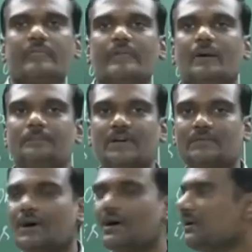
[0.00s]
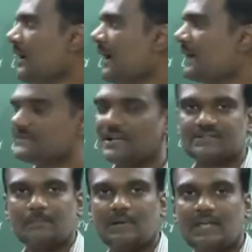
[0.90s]
the observer, as well
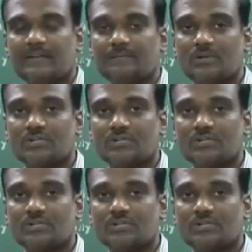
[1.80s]
as the plane of